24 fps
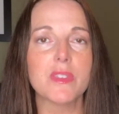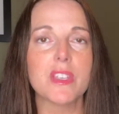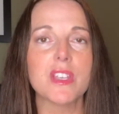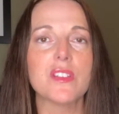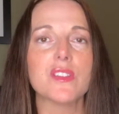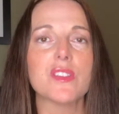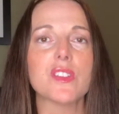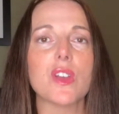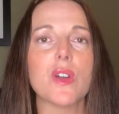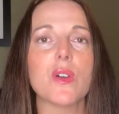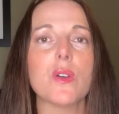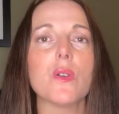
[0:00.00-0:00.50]

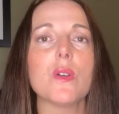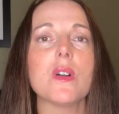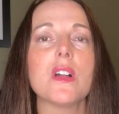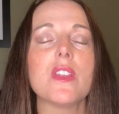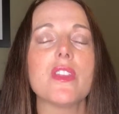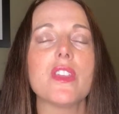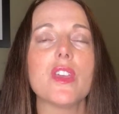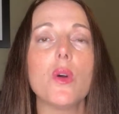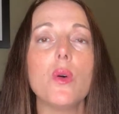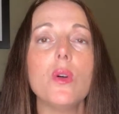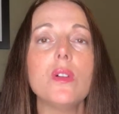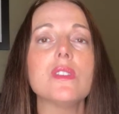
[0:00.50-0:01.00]
So
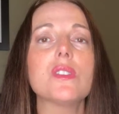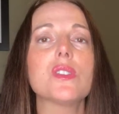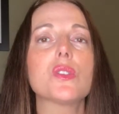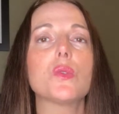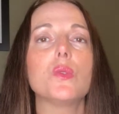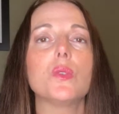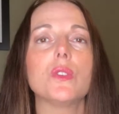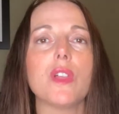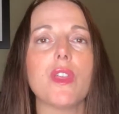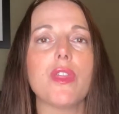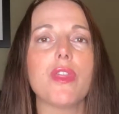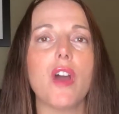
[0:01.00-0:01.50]
the old
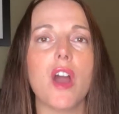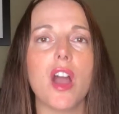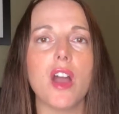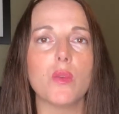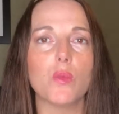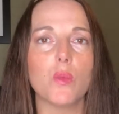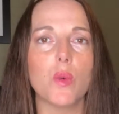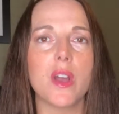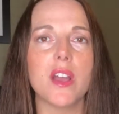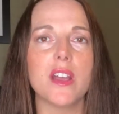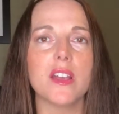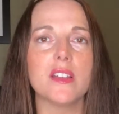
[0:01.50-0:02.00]
school of thought
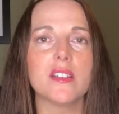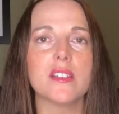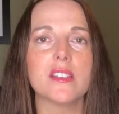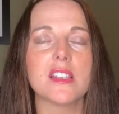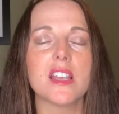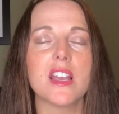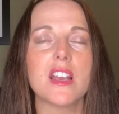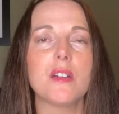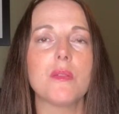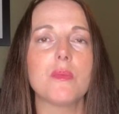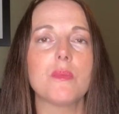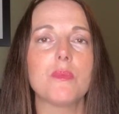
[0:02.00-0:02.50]
was
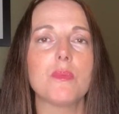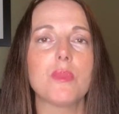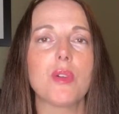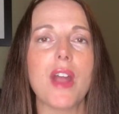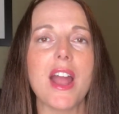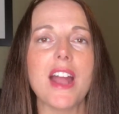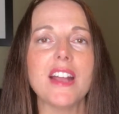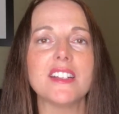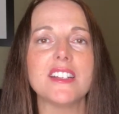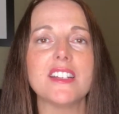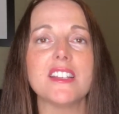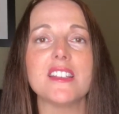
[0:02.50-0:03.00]

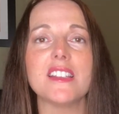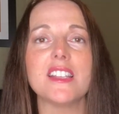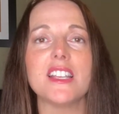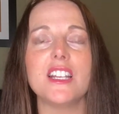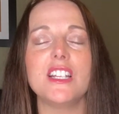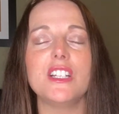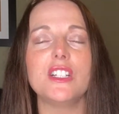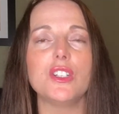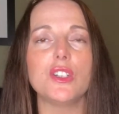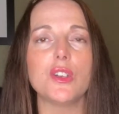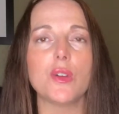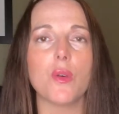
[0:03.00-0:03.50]
practice
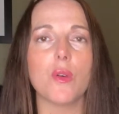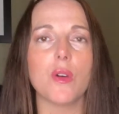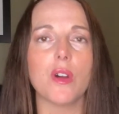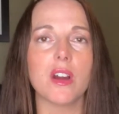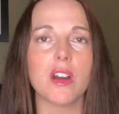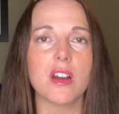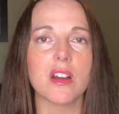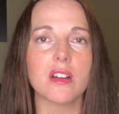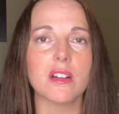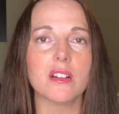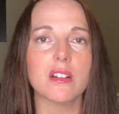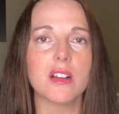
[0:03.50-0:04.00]

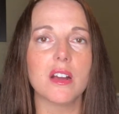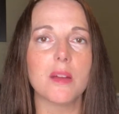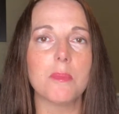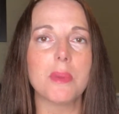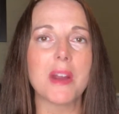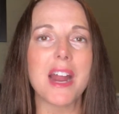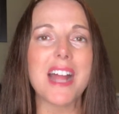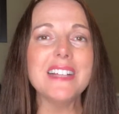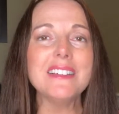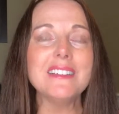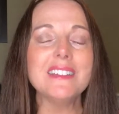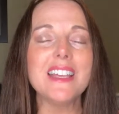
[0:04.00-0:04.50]
indoor. But
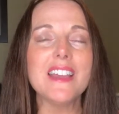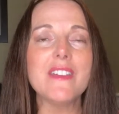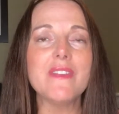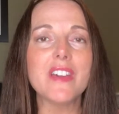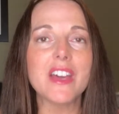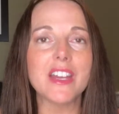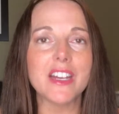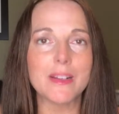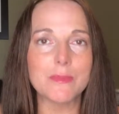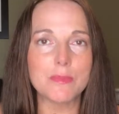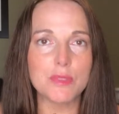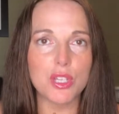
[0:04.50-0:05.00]
I leave
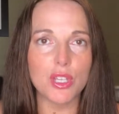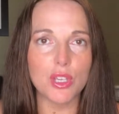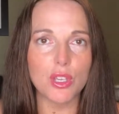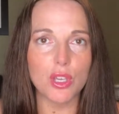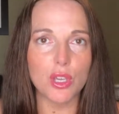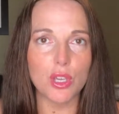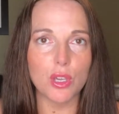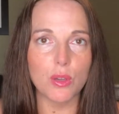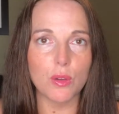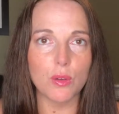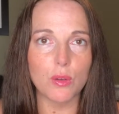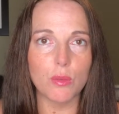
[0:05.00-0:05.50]
that up to
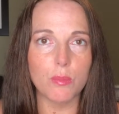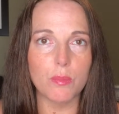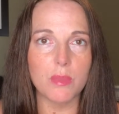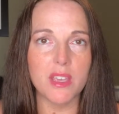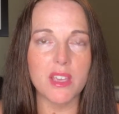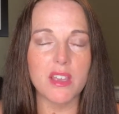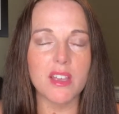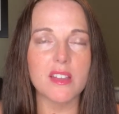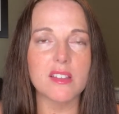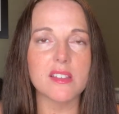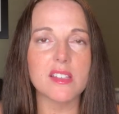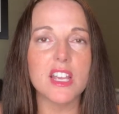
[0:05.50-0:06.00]
you
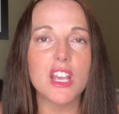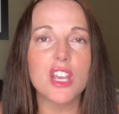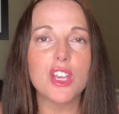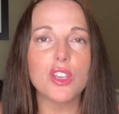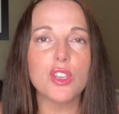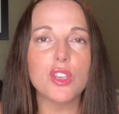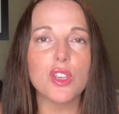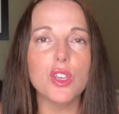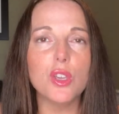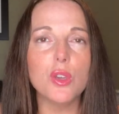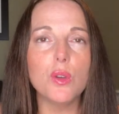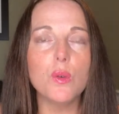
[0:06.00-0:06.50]
because
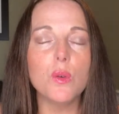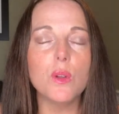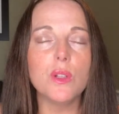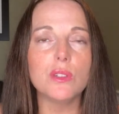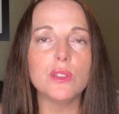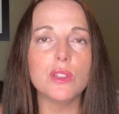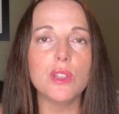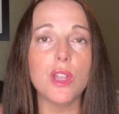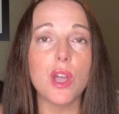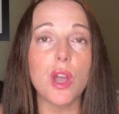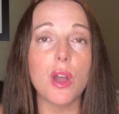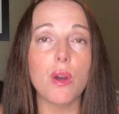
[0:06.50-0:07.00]
you will
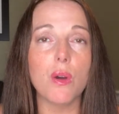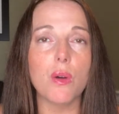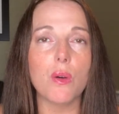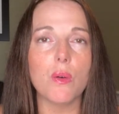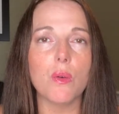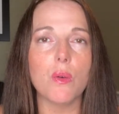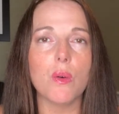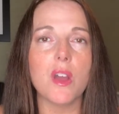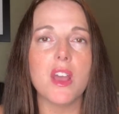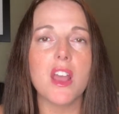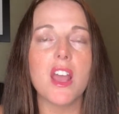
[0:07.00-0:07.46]
know